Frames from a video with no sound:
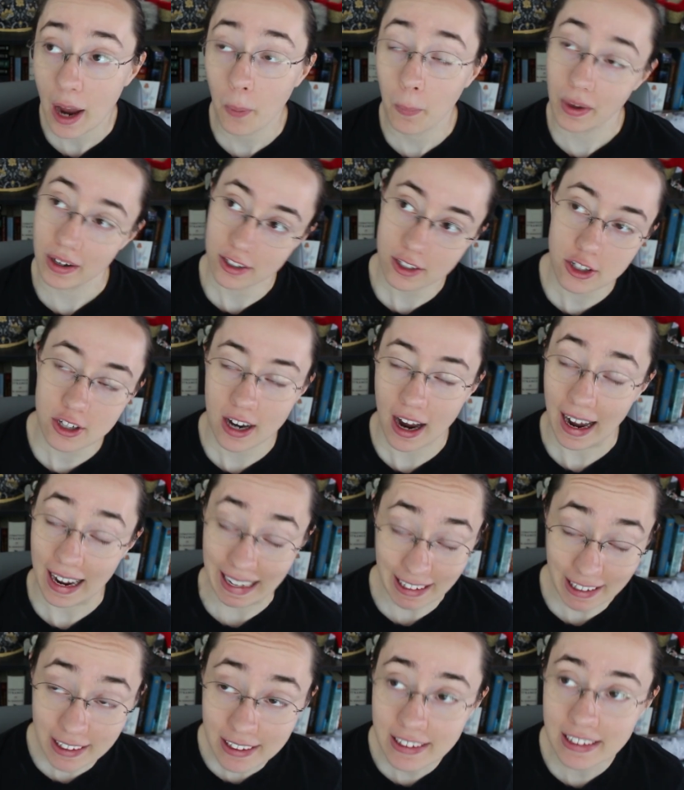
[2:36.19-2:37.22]
which I
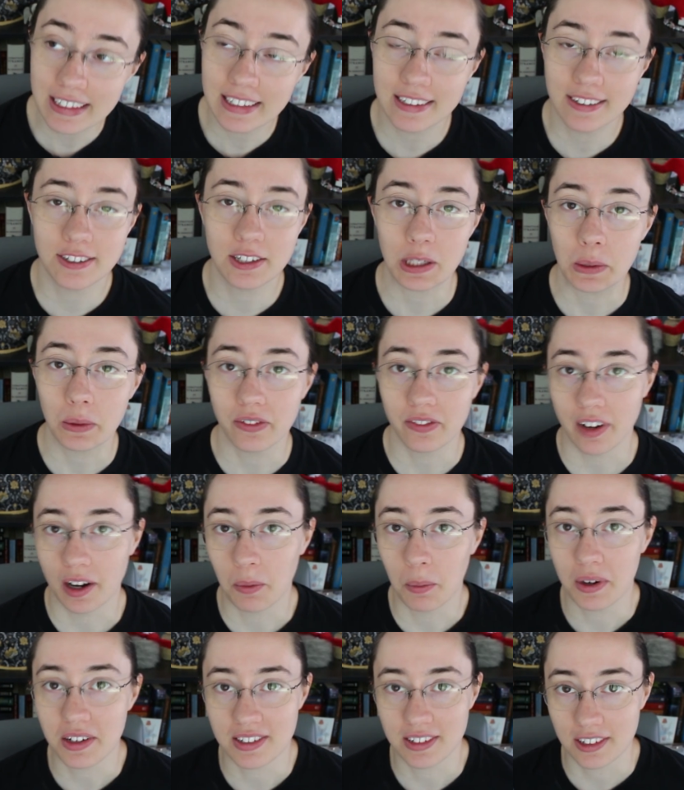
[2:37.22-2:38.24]
could do if I
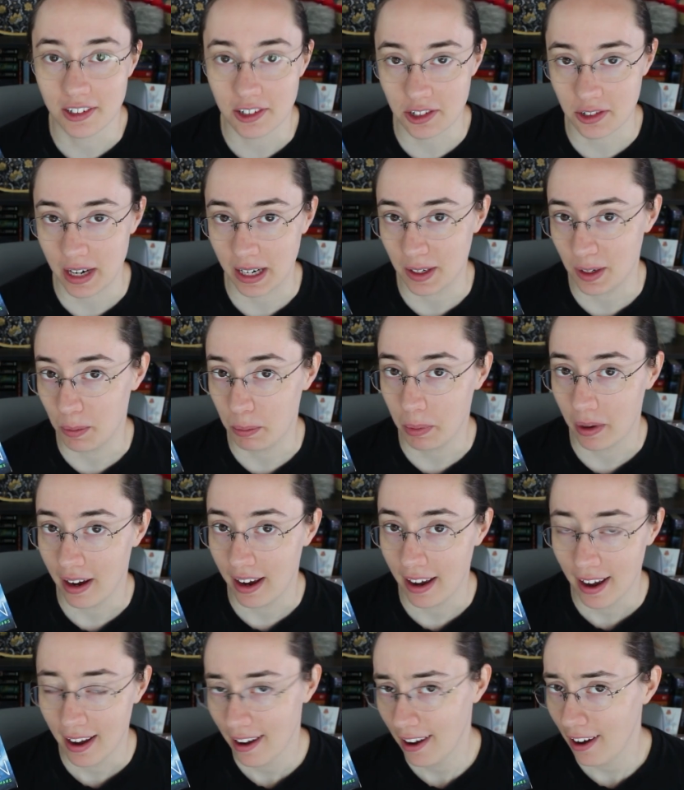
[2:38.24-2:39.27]
wasn't distracted
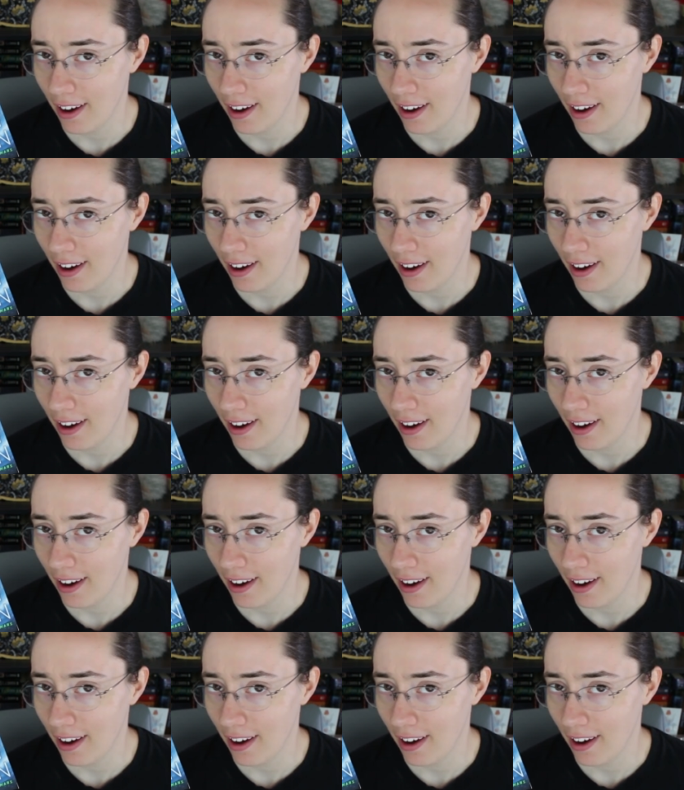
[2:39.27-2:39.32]
by